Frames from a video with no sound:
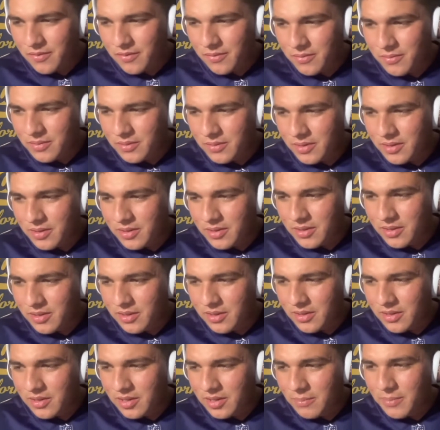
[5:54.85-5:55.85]
the
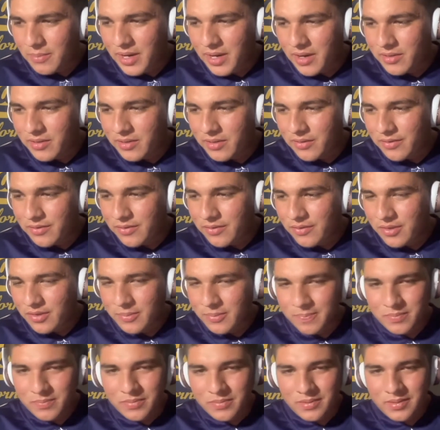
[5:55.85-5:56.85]
amount of
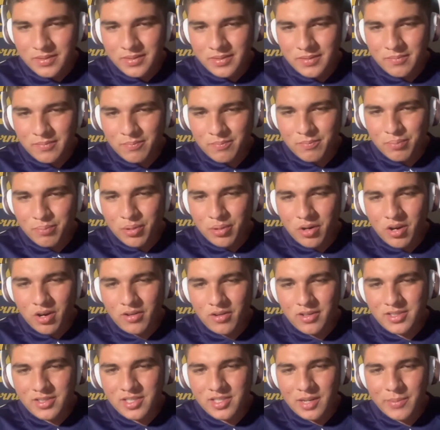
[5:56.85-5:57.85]

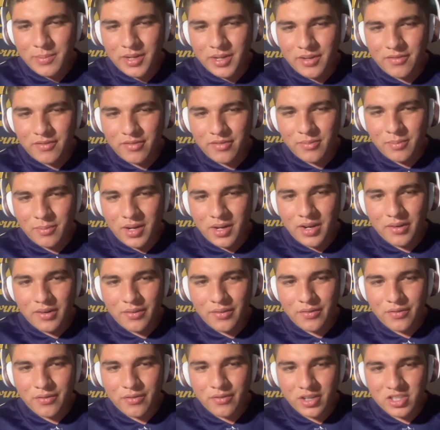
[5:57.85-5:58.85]
progress I made my
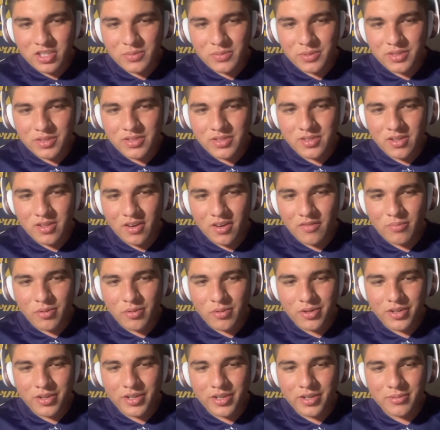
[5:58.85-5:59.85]
freshman
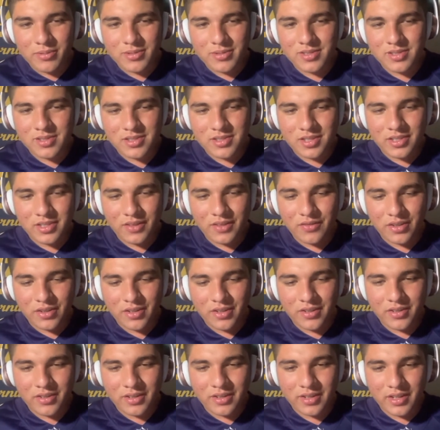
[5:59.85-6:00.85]
sophomore year was
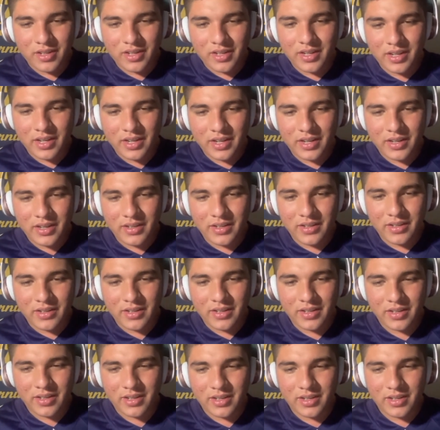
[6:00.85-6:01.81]
significant, and